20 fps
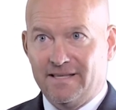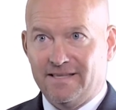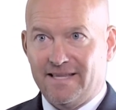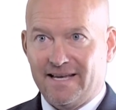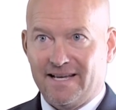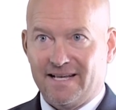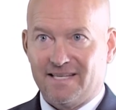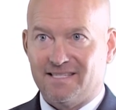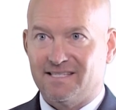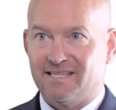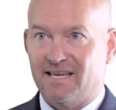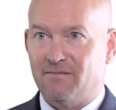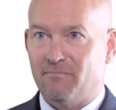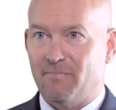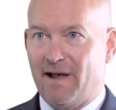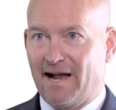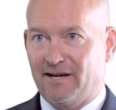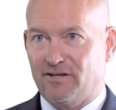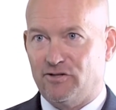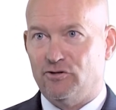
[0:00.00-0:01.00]
they get sent
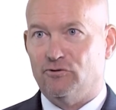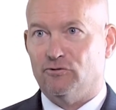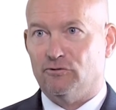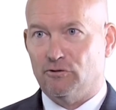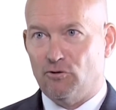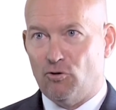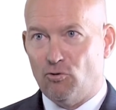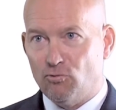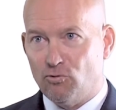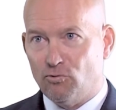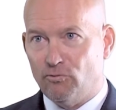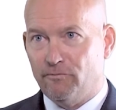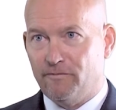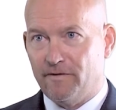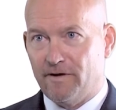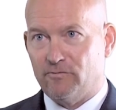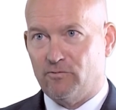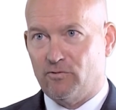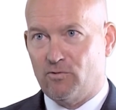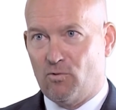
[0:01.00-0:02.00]
back to your local
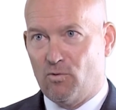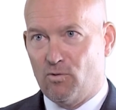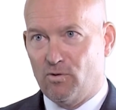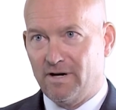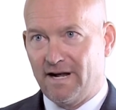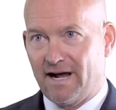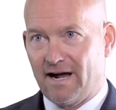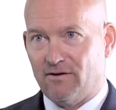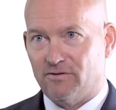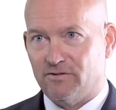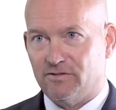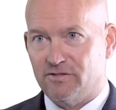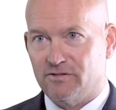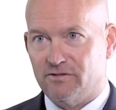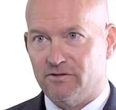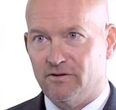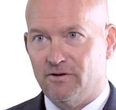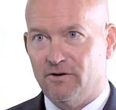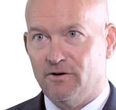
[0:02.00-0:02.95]
federal courthouse